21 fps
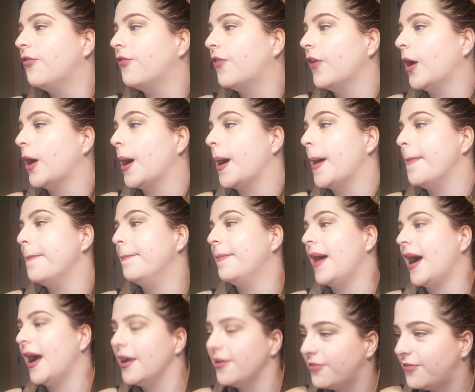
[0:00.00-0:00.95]
for
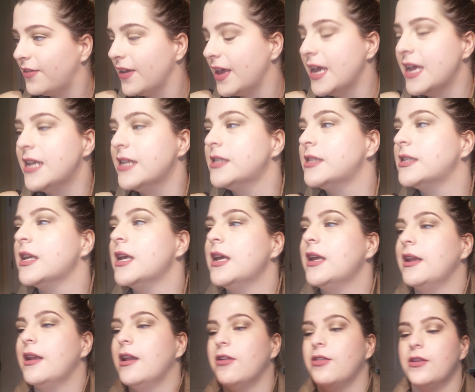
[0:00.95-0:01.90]
my face.
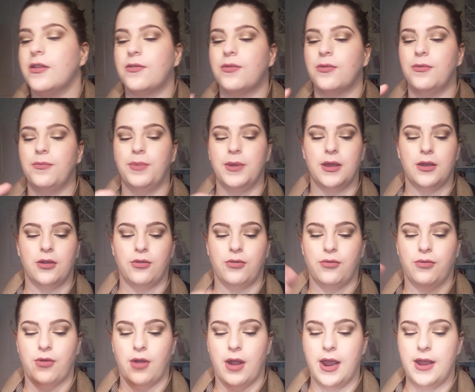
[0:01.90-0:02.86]
Now, this would be
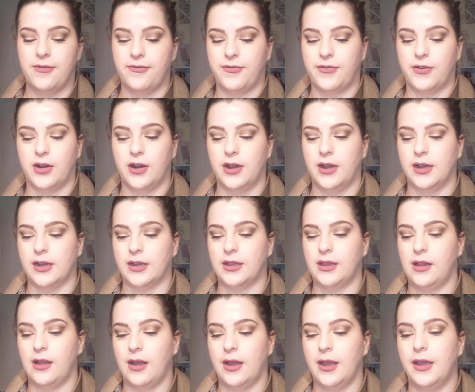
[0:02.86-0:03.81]
great for a
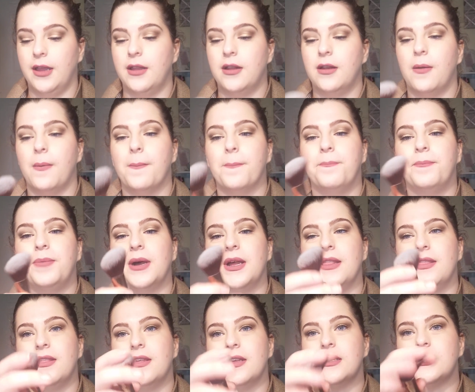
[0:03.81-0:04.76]
client,
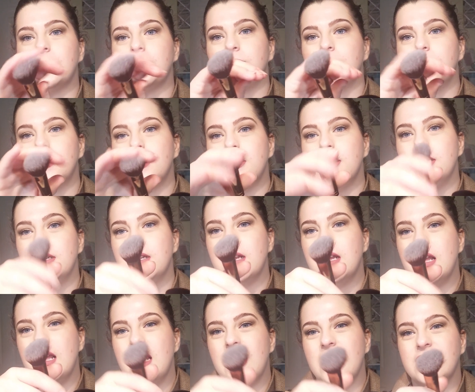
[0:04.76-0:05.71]
but this one
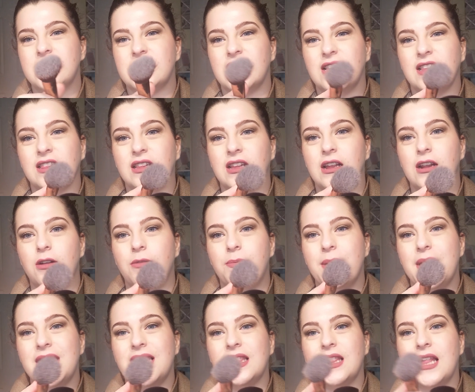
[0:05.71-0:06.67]
is a little
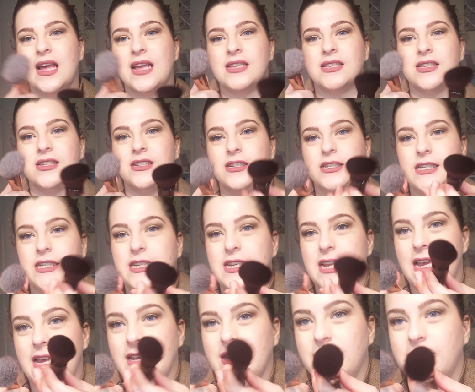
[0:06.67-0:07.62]
bit less
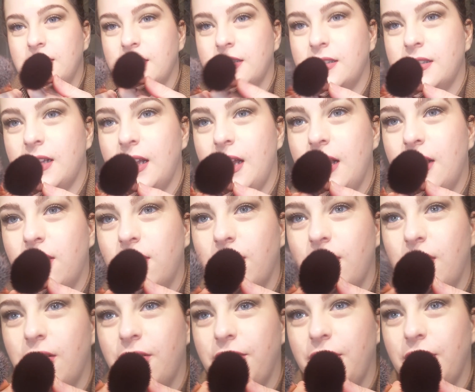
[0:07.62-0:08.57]
dense. I
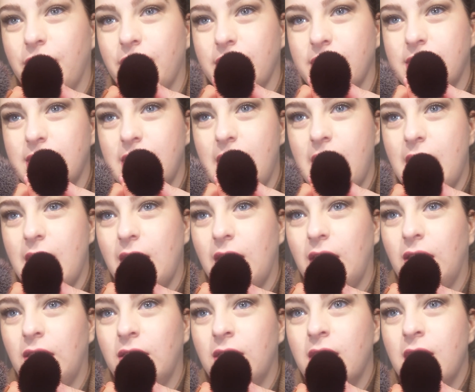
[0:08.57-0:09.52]
don't know if you could
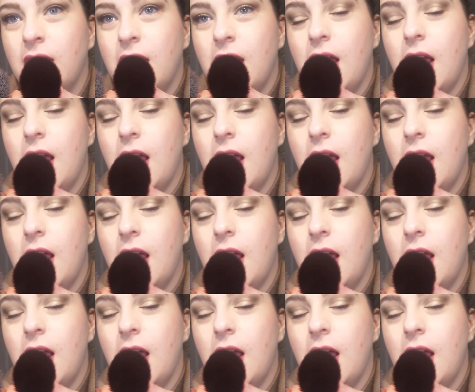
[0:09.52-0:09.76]
tell,